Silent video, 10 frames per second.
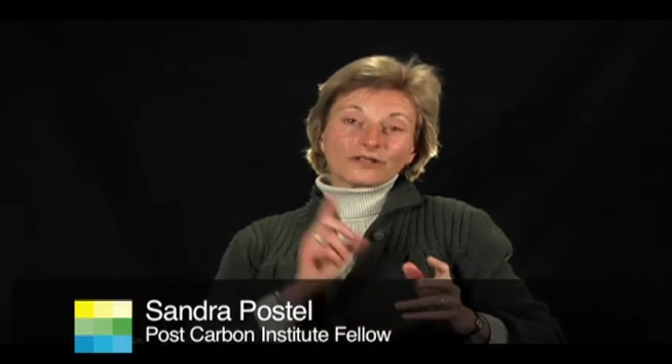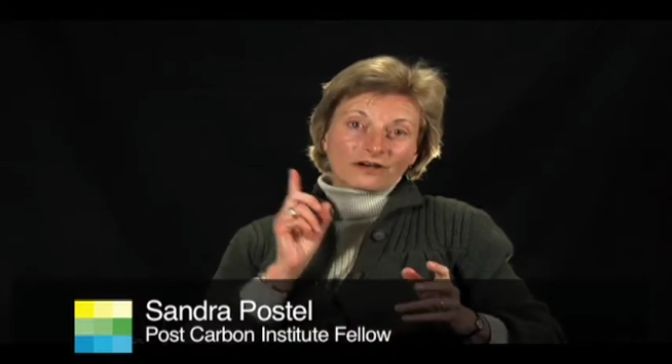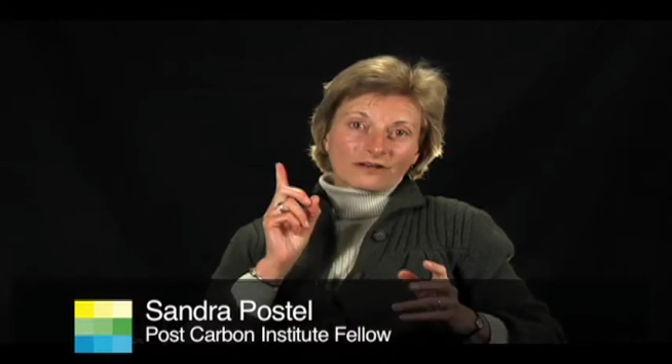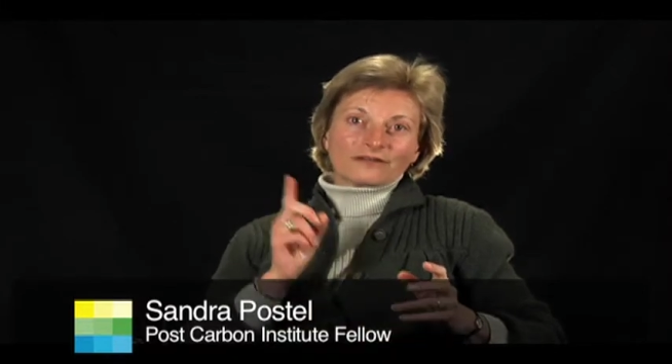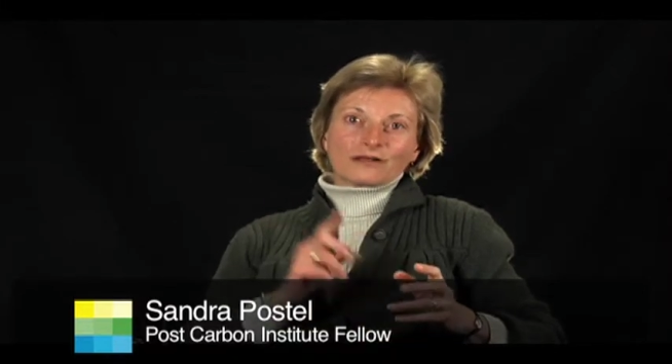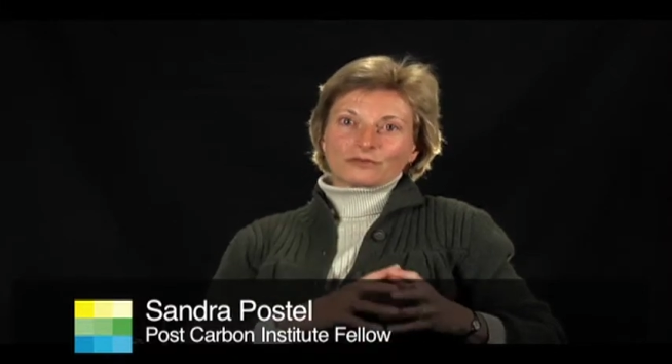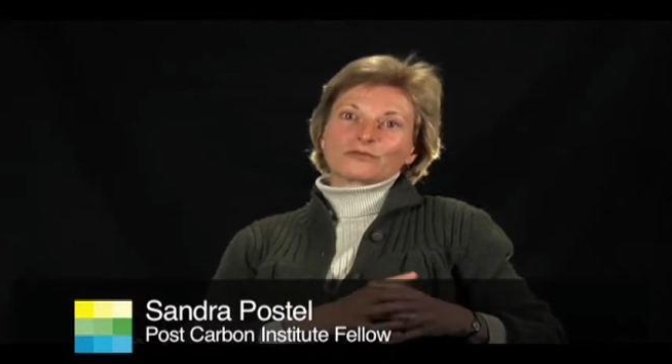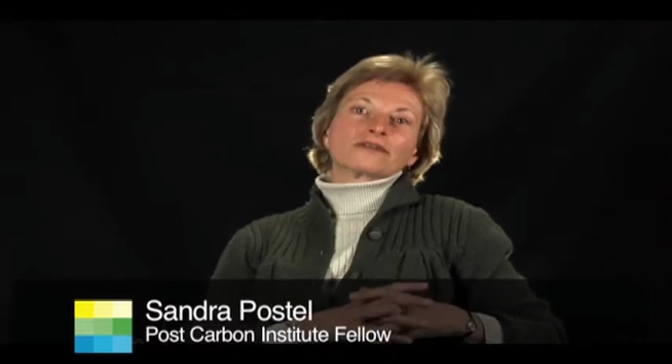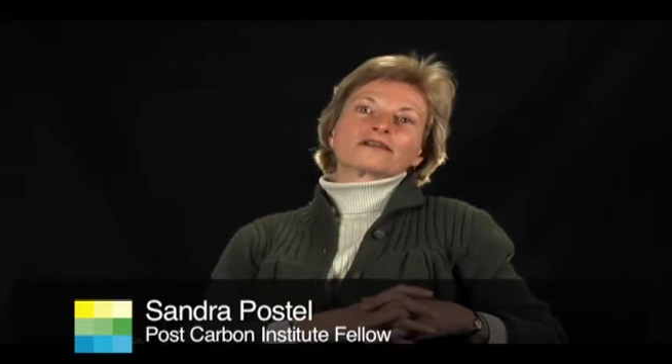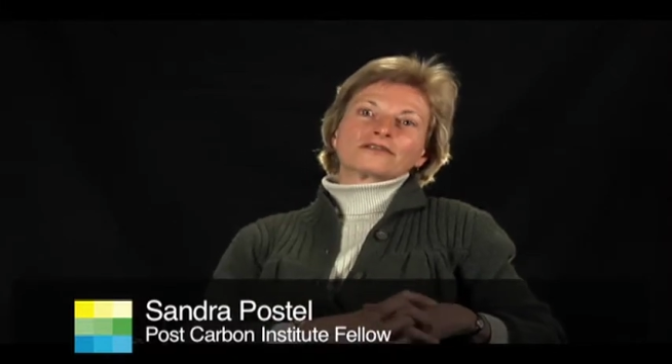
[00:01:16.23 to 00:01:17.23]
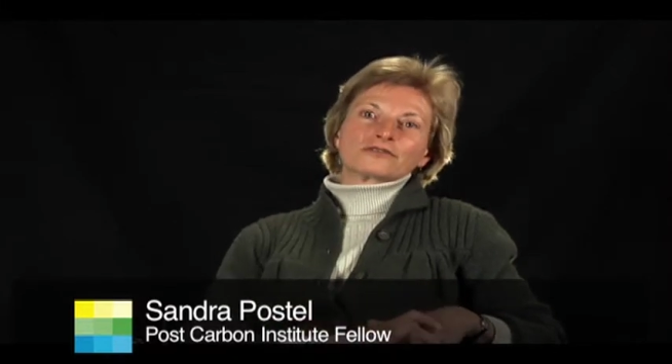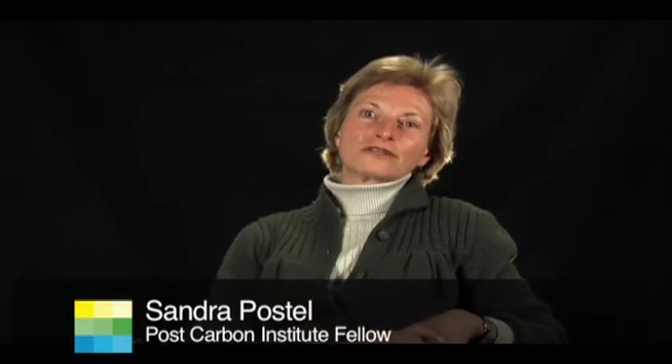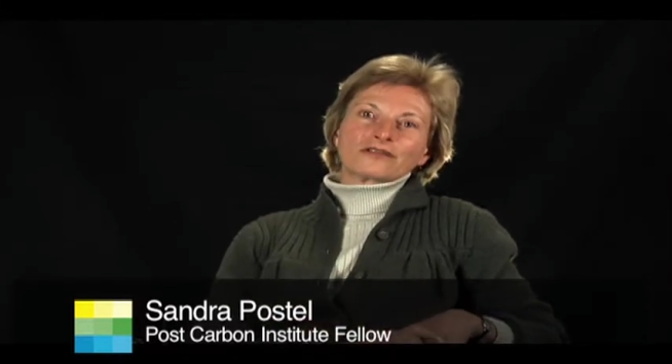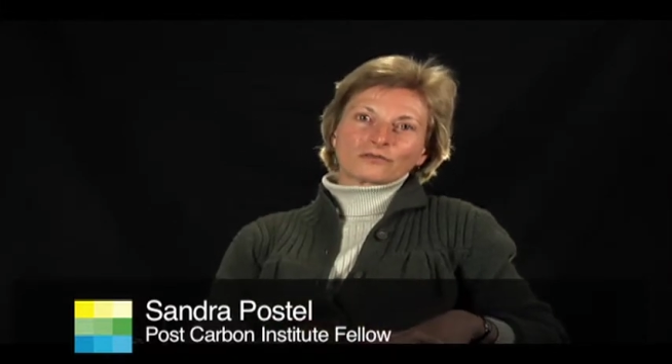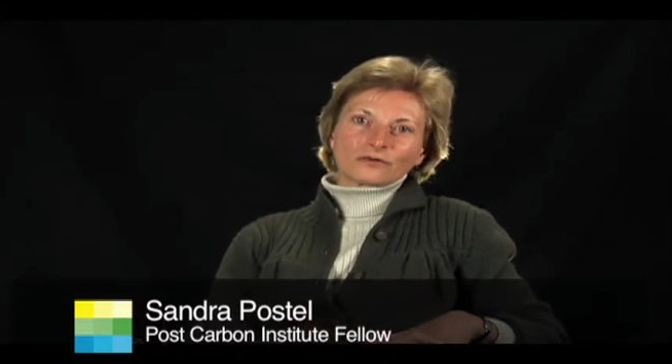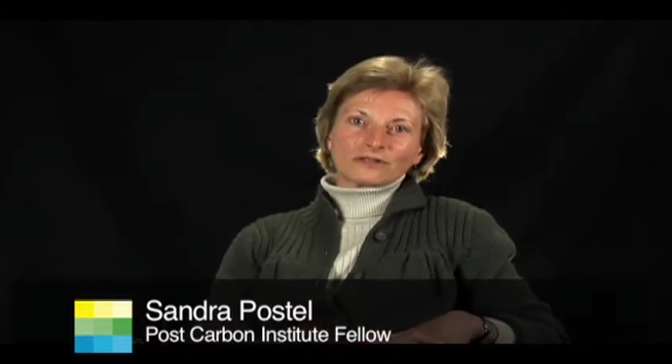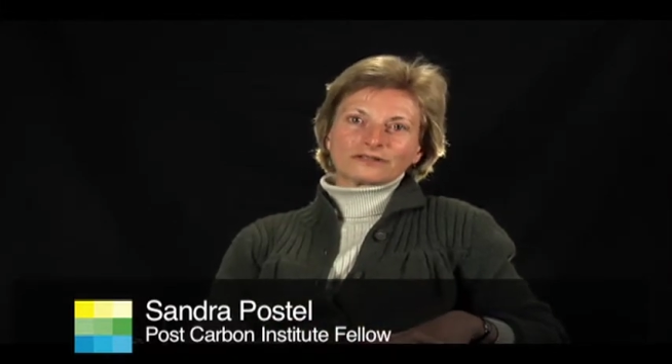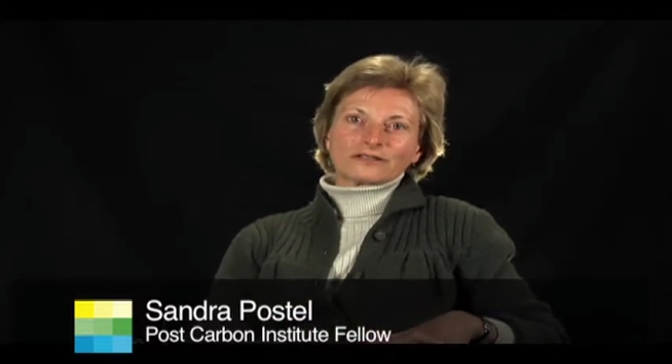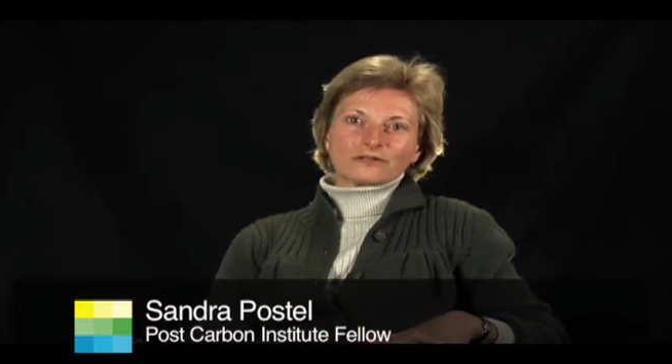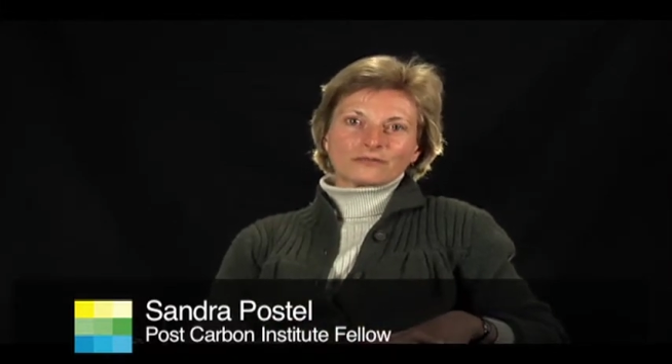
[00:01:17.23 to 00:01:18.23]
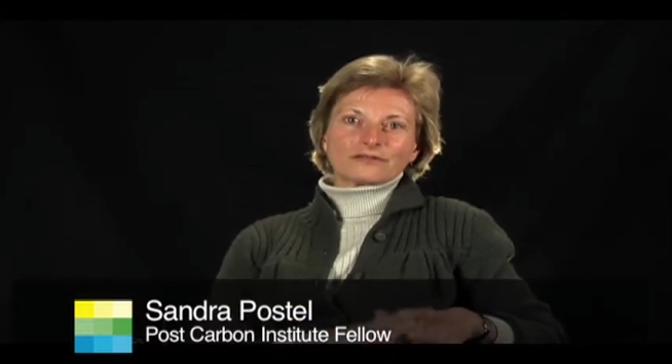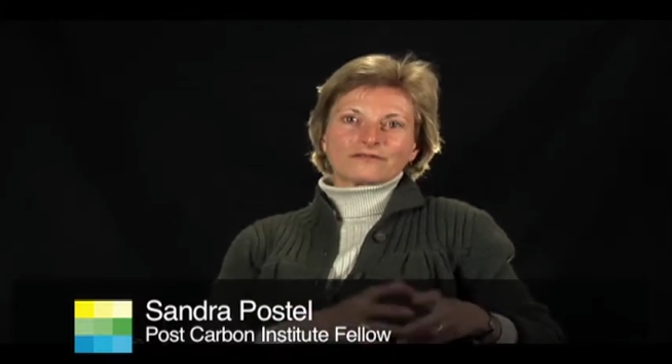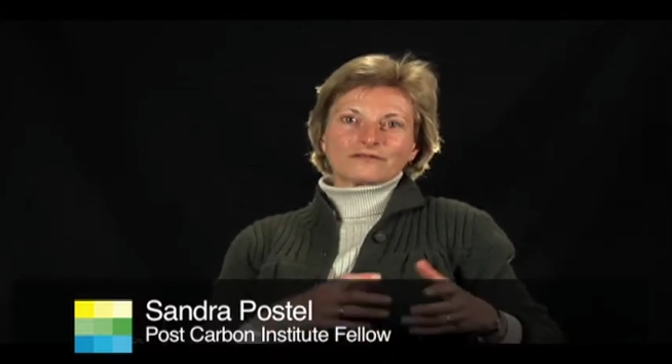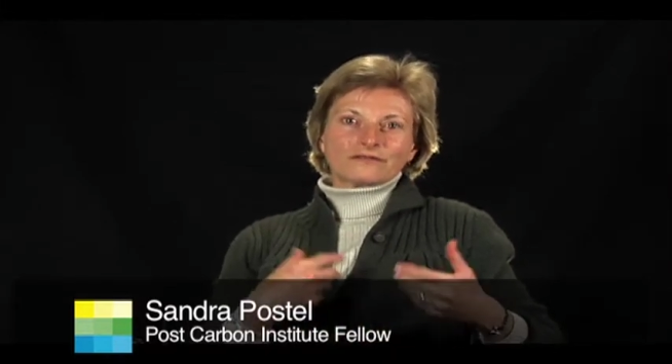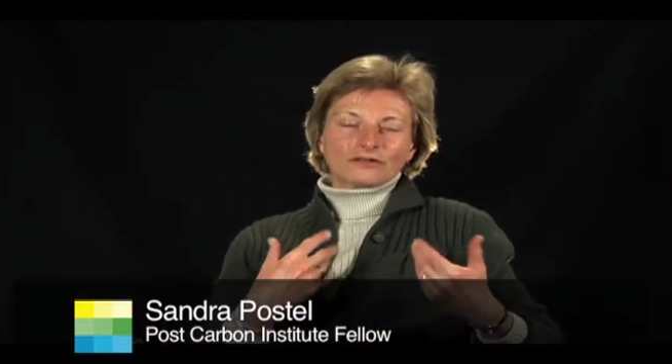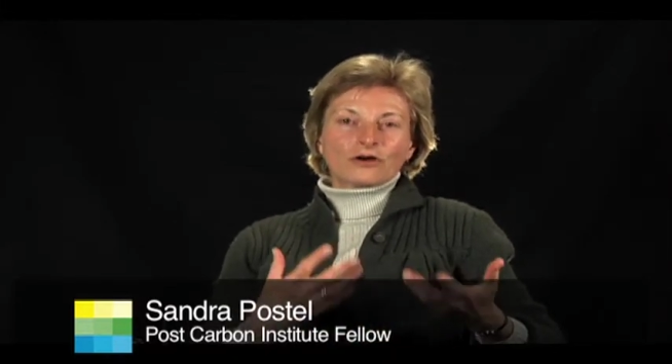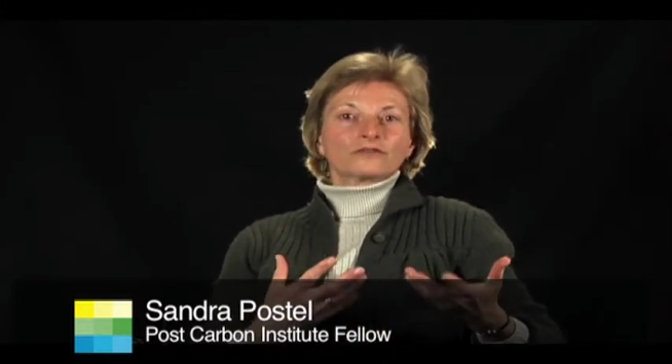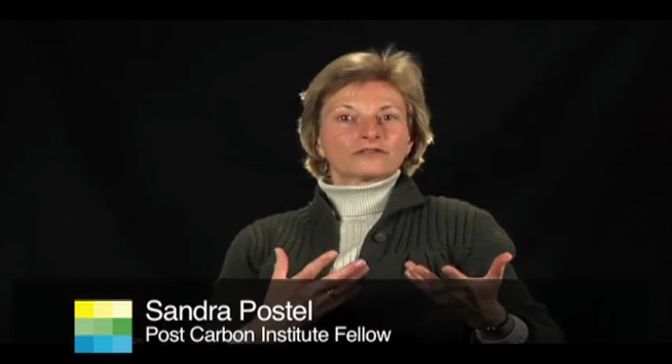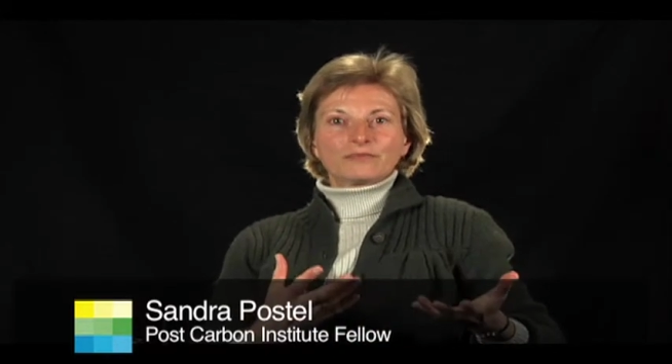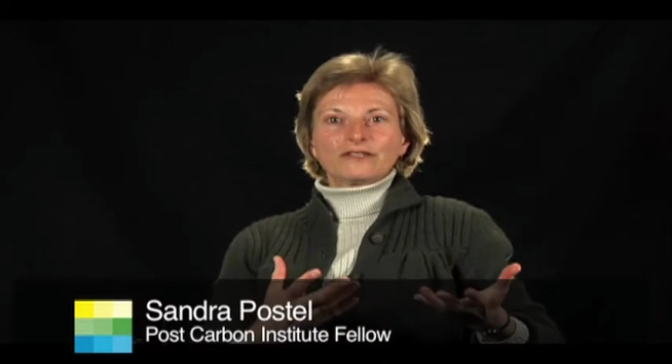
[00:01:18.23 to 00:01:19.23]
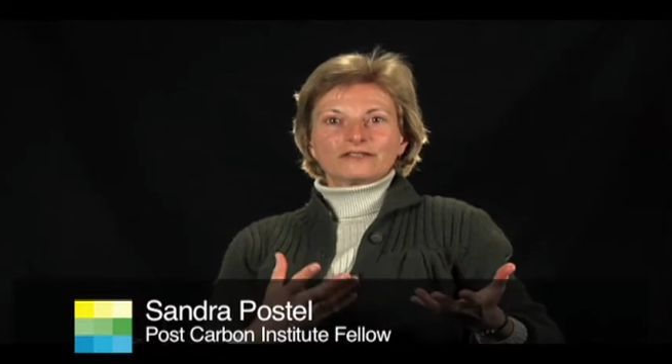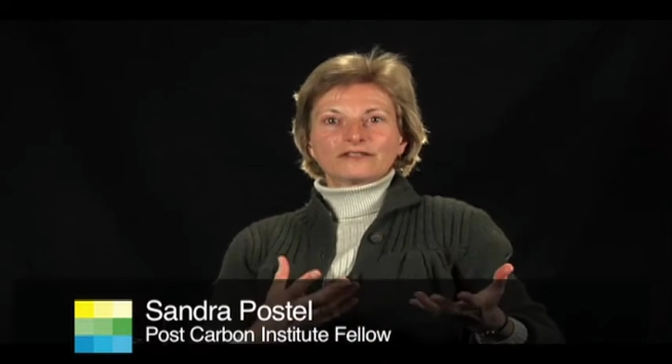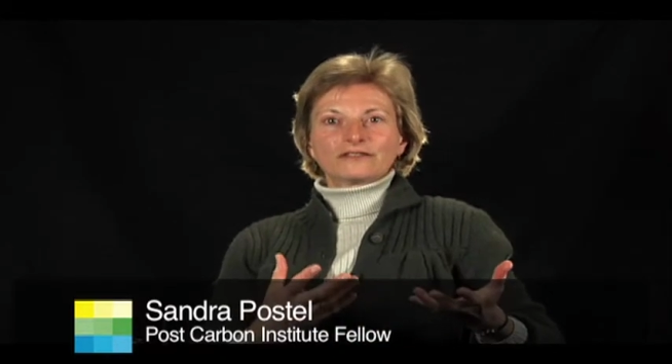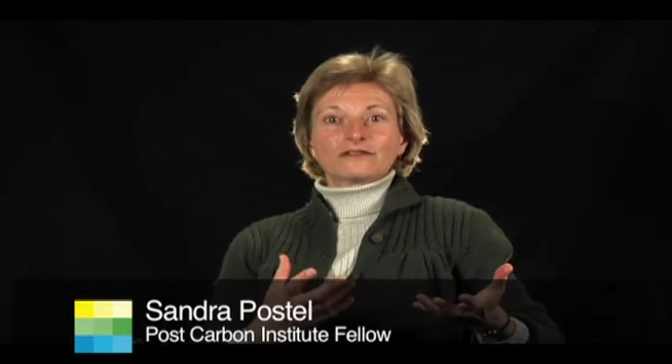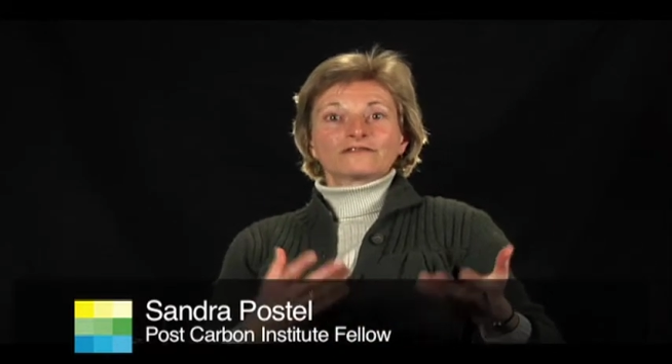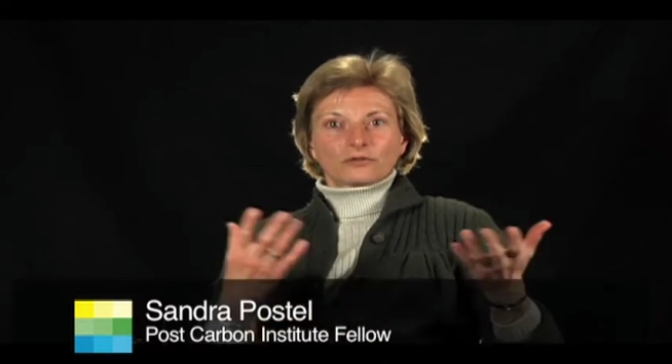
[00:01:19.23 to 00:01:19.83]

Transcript: we are the number one country in the world in terms of known species of,